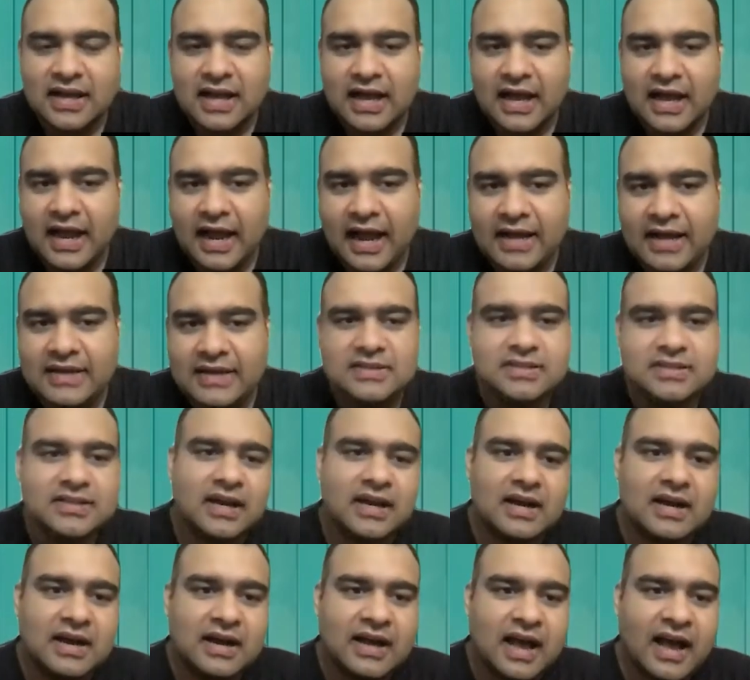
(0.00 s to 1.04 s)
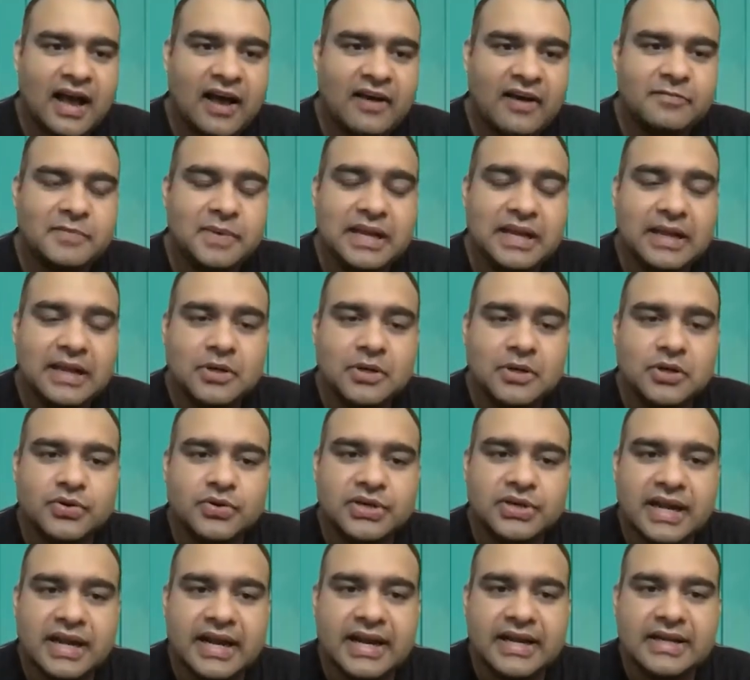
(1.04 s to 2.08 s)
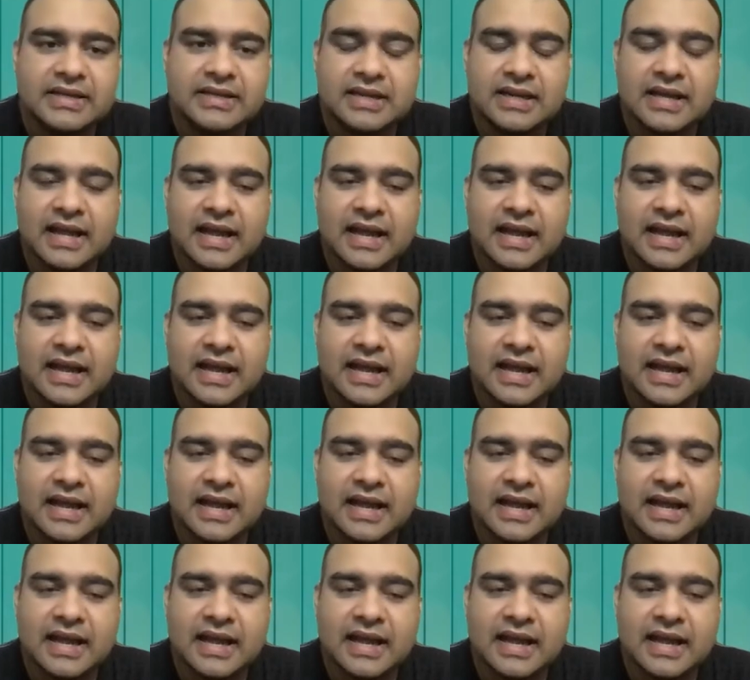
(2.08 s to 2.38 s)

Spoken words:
and have been able to create